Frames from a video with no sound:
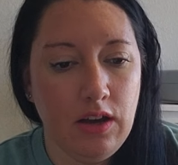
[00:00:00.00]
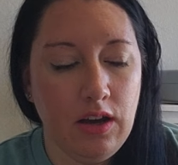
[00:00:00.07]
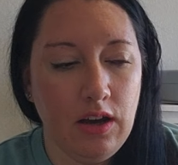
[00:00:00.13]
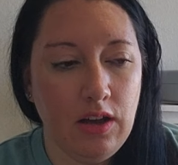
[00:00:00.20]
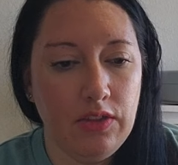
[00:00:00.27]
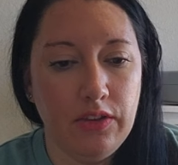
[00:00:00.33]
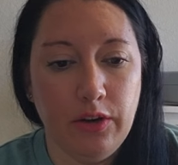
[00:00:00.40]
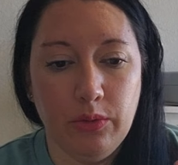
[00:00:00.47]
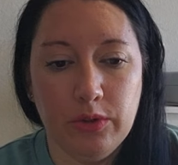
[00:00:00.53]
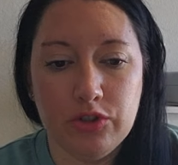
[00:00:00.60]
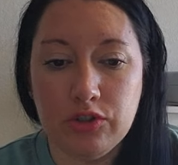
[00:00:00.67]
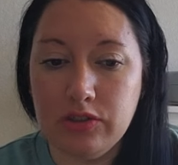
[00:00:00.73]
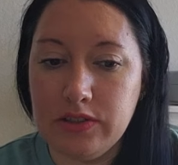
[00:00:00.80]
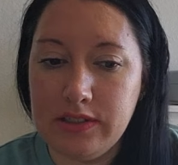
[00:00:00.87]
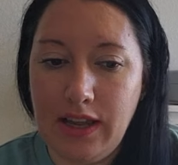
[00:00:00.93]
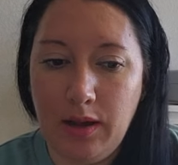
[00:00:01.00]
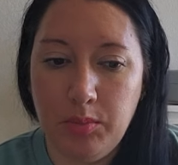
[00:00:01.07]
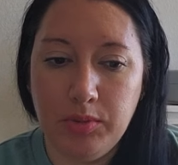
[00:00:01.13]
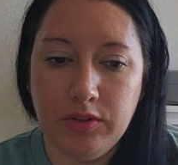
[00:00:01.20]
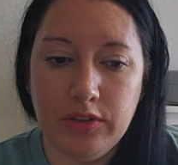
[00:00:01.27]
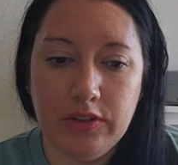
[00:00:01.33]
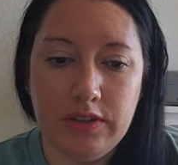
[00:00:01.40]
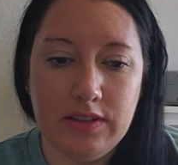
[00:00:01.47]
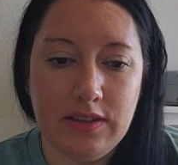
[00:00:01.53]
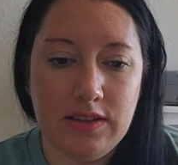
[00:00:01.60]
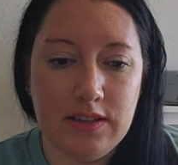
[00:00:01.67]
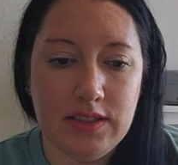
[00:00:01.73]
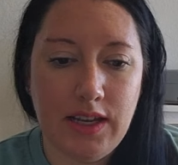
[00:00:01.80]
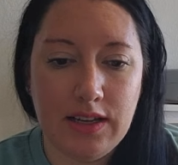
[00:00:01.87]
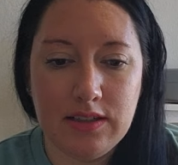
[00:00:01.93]
Uh, the original sampler is in
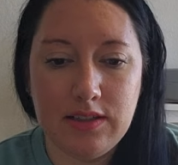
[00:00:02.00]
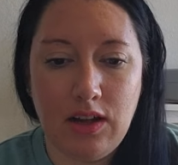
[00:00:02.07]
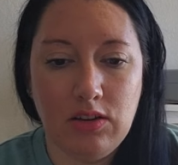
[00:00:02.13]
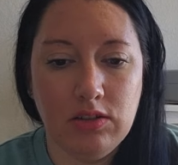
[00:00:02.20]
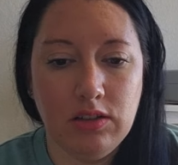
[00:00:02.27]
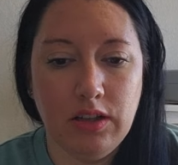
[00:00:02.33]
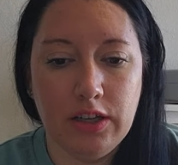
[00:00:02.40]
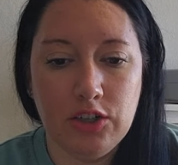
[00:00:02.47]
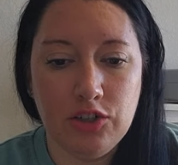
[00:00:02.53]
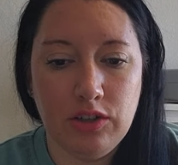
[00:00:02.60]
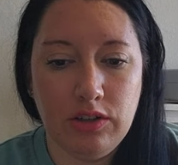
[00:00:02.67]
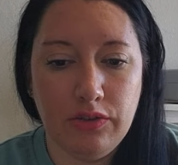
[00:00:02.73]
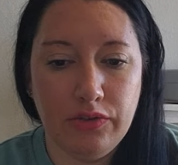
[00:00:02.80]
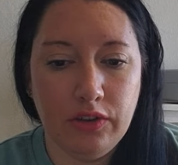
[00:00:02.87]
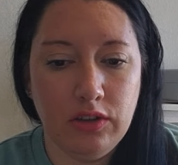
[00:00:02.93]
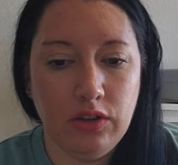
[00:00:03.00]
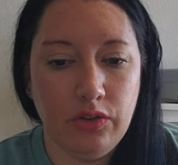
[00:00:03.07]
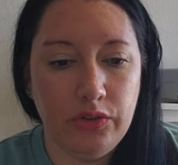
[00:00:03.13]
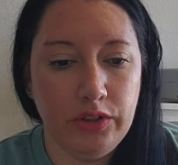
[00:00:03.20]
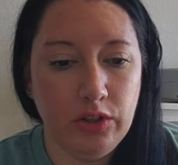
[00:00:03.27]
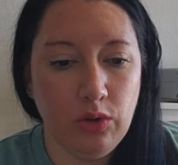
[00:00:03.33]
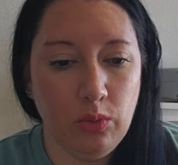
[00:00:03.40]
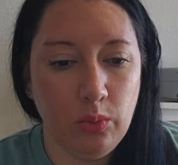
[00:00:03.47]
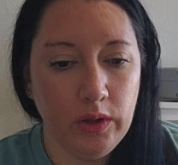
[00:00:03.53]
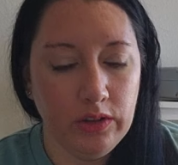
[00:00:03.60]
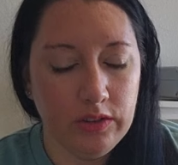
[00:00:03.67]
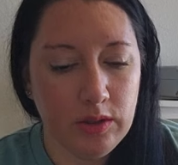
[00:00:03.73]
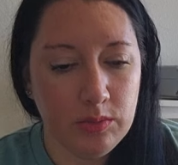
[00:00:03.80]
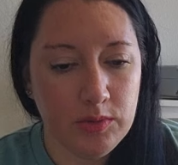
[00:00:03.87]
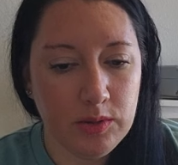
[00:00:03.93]
the textile collection of Colonial
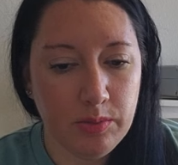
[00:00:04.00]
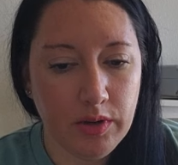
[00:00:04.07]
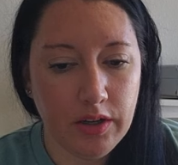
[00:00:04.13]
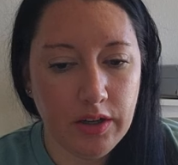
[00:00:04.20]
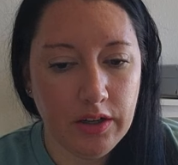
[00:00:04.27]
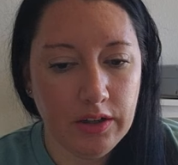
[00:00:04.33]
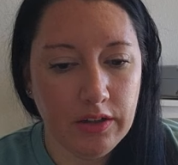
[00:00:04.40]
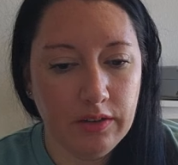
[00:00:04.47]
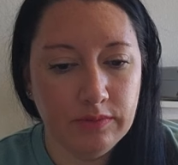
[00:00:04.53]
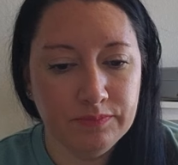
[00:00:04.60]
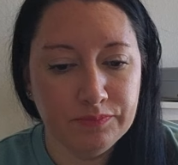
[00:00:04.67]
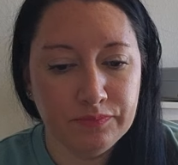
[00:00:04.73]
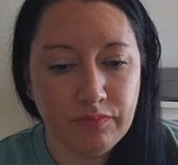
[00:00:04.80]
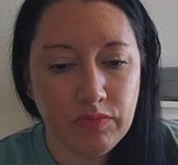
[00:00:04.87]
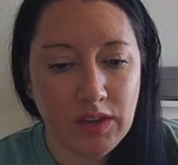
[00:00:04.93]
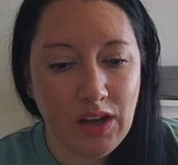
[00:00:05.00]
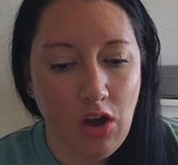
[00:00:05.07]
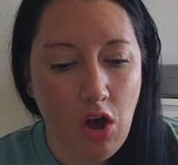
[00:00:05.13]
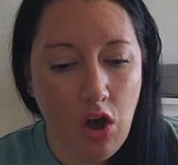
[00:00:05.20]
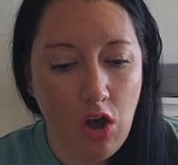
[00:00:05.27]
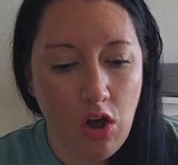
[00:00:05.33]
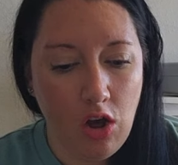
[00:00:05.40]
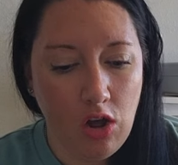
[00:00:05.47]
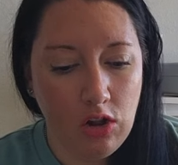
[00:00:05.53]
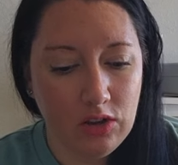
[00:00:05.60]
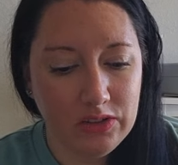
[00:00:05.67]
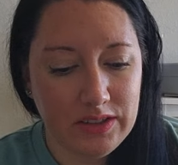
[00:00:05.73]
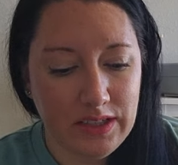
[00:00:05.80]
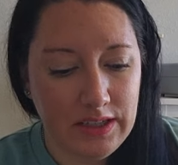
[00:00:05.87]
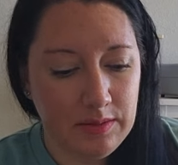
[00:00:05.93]
Williamsburg,
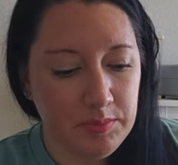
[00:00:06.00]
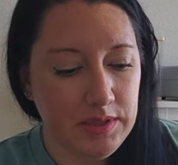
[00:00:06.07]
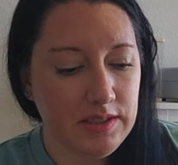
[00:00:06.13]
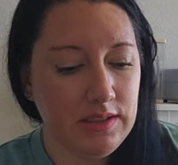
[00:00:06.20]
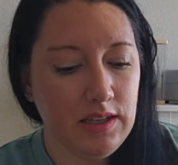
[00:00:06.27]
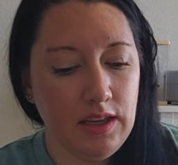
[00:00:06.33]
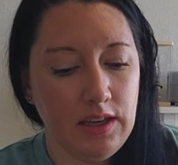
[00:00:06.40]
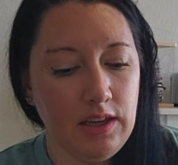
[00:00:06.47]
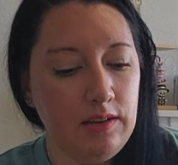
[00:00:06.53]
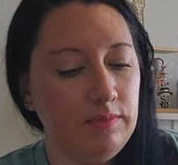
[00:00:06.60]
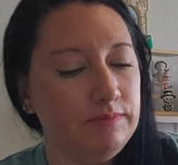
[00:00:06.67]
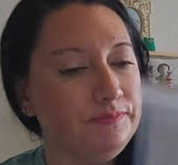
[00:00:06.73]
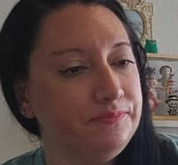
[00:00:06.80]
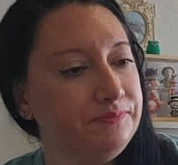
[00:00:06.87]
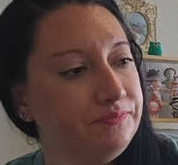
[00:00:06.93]
all DMC.